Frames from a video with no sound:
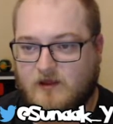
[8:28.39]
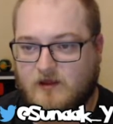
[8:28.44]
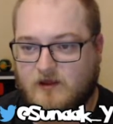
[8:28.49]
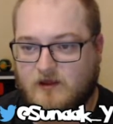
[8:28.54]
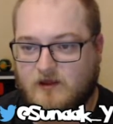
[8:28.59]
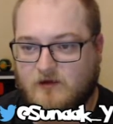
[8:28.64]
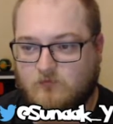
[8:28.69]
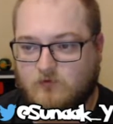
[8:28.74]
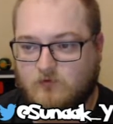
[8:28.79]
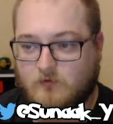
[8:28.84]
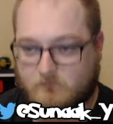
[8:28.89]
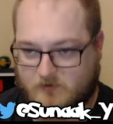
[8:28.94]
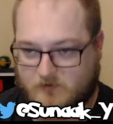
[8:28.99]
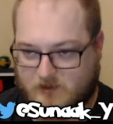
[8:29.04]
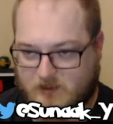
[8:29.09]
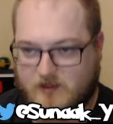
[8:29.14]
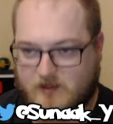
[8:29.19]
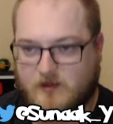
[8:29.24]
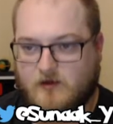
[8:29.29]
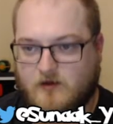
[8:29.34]
a
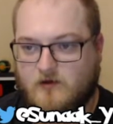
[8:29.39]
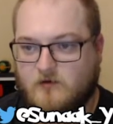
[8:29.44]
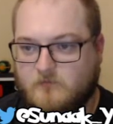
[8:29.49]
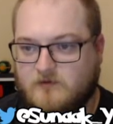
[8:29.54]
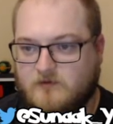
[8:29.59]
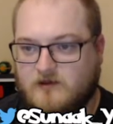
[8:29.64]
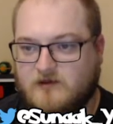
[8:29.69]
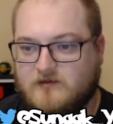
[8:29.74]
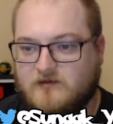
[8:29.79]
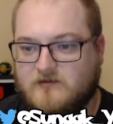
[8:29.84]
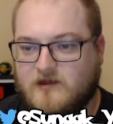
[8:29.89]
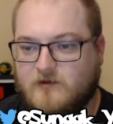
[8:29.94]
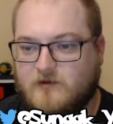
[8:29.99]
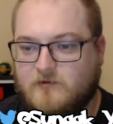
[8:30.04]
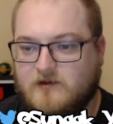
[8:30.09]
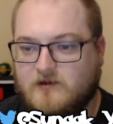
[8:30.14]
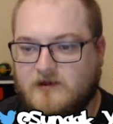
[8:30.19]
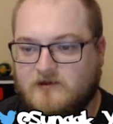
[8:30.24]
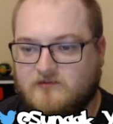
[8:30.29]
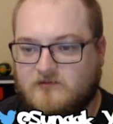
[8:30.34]
repel because I
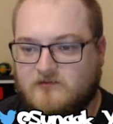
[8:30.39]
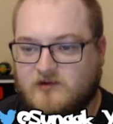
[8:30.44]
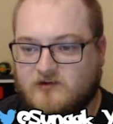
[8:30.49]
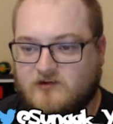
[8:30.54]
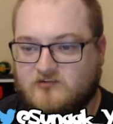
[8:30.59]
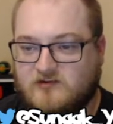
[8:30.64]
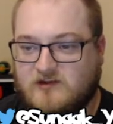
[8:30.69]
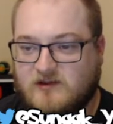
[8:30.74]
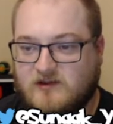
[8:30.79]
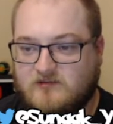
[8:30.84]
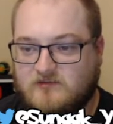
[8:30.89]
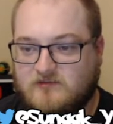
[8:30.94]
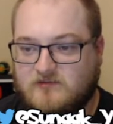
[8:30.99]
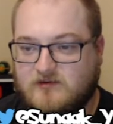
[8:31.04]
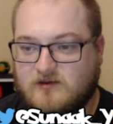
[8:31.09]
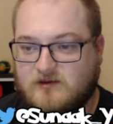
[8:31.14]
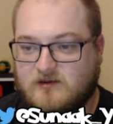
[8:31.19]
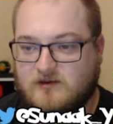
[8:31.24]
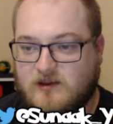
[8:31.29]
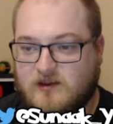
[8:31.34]
would like to actually get
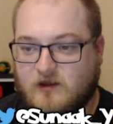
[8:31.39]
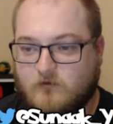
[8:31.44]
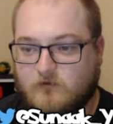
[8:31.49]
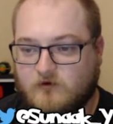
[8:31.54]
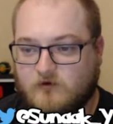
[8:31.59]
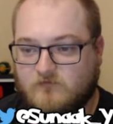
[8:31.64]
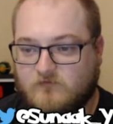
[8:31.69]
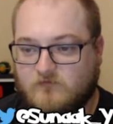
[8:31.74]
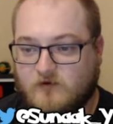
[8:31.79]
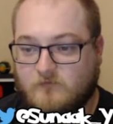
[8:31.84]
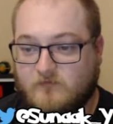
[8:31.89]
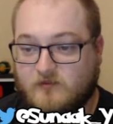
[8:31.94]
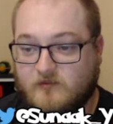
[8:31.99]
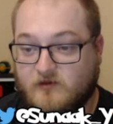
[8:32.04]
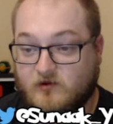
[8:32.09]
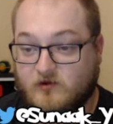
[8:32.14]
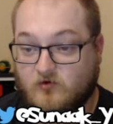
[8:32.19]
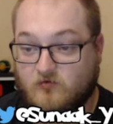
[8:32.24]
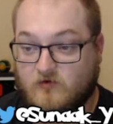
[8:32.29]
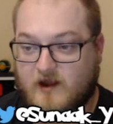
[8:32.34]
the encounter from the
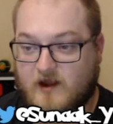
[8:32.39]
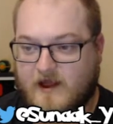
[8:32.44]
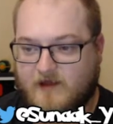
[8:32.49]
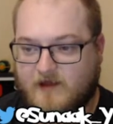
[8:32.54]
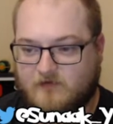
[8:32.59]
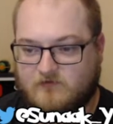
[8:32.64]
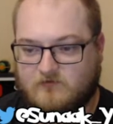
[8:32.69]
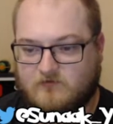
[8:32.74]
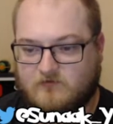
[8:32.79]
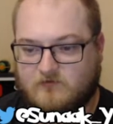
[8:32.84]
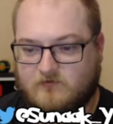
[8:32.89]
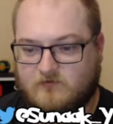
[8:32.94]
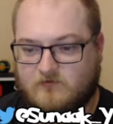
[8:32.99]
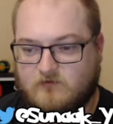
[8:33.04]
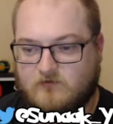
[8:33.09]
grass.